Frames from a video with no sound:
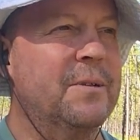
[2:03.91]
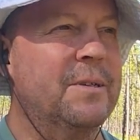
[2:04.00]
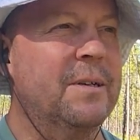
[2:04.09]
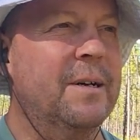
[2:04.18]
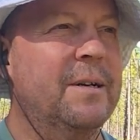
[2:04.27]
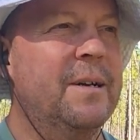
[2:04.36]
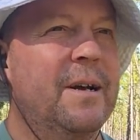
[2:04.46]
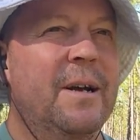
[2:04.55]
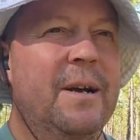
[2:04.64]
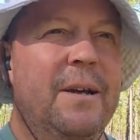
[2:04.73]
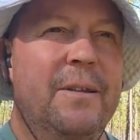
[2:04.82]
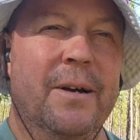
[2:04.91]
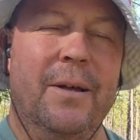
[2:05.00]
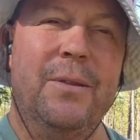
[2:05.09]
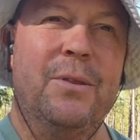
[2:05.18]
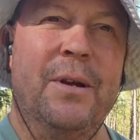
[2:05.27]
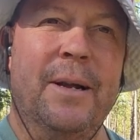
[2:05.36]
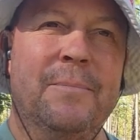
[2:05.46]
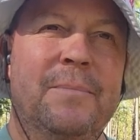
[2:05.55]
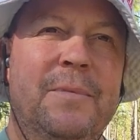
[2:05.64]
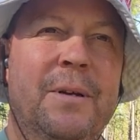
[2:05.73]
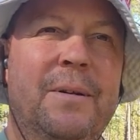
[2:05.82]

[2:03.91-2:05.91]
but the other thing